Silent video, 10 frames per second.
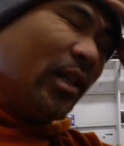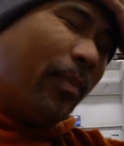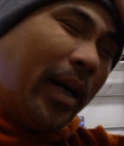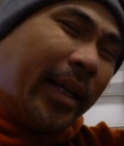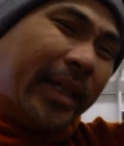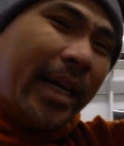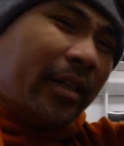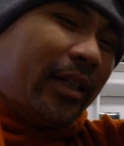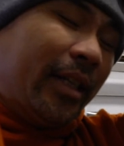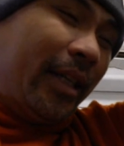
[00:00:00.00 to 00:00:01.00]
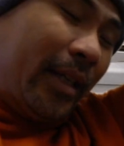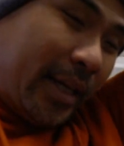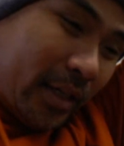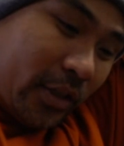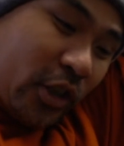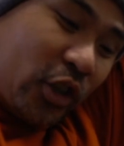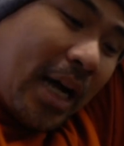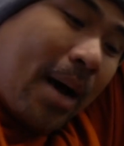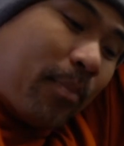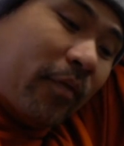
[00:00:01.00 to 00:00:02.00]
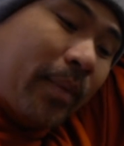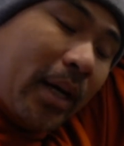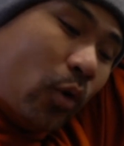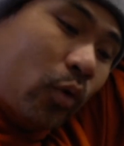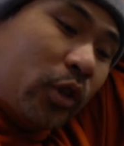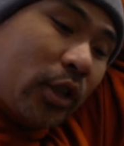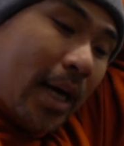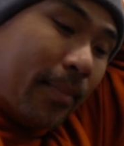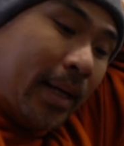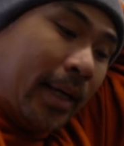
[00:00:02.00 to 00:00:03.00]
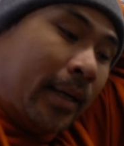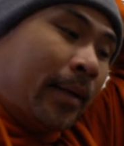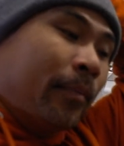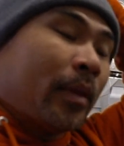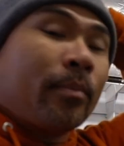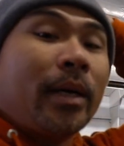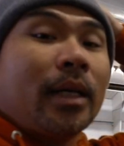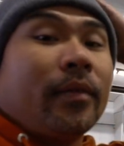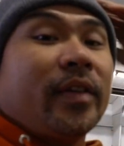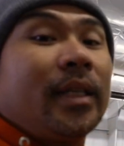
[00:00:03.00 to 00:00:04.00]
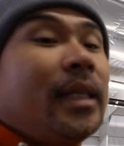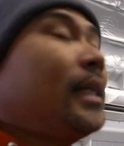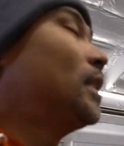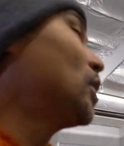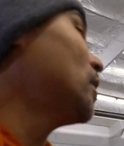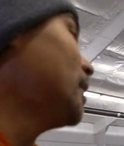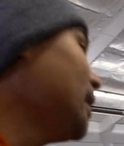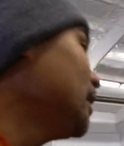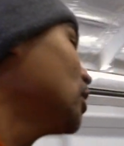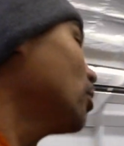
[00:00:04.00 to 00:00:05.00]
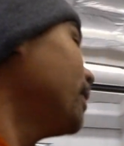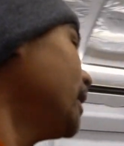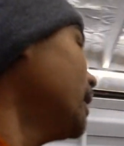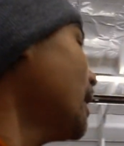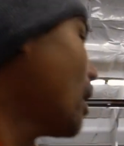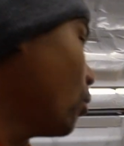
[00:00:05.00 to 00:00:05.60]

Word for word: to park it down at, in that other shop of my old shop but if it needs needs to be I